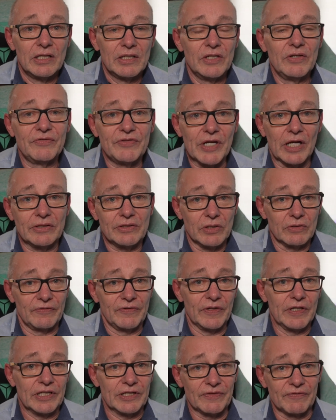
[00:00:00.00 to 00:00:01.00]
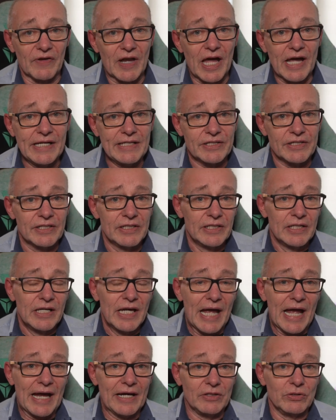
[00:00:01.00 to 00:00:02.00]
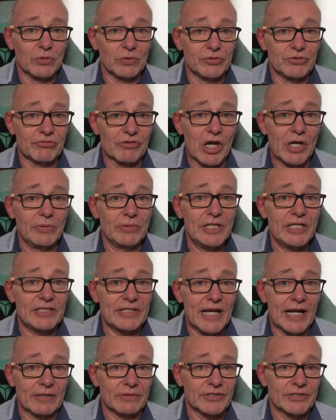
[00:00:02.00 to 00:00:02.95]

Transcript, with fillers: You've done your first flight and your drone is now